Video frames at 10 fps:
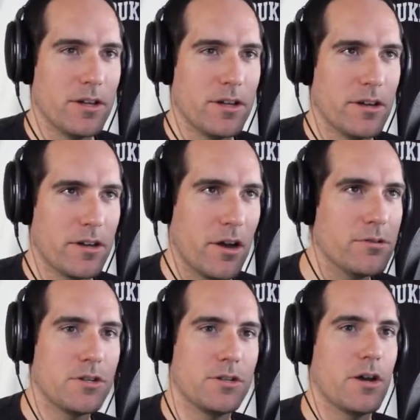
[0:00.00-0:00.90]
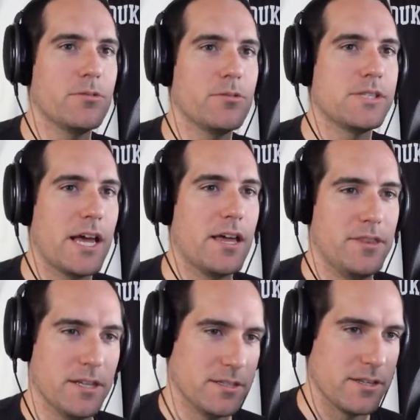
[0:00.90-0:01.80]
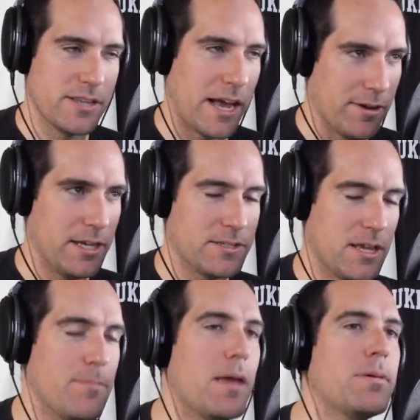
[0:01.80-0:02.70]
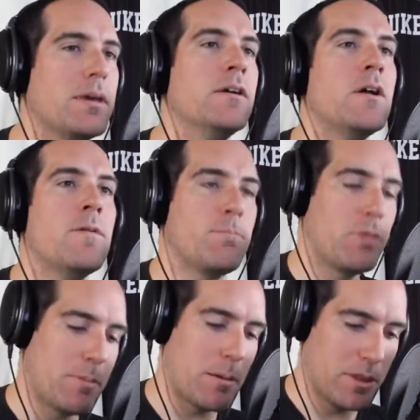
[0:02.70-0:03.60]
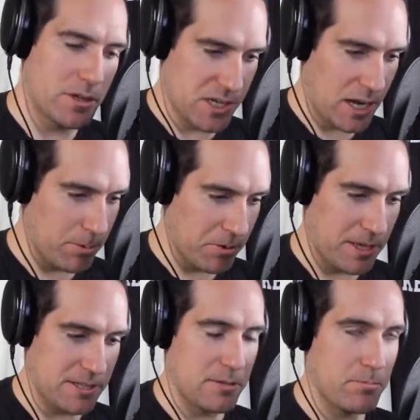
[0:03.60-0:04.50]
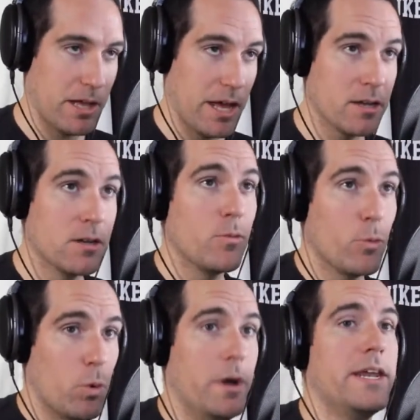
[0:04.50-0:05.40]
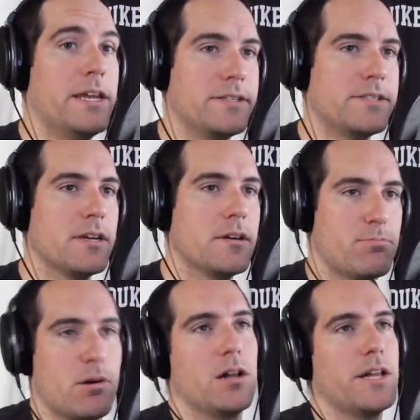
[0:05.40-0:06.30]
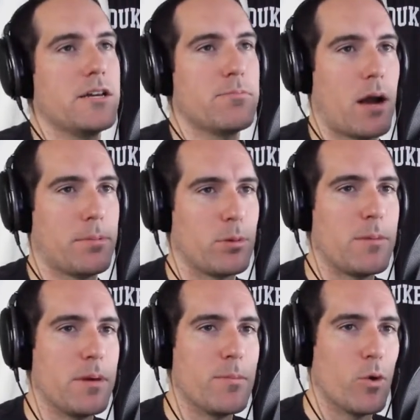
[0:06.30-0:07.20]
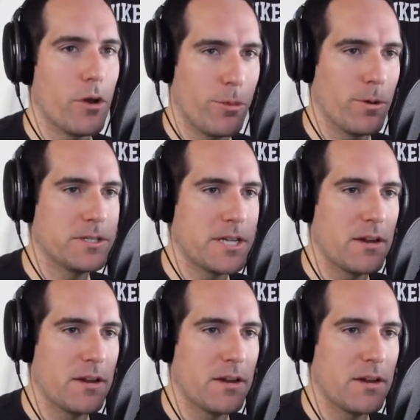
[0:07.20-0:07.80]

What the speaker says: right. Coach said this is how it is. And maybe there's a couple things in play. One is could probably be more authoritative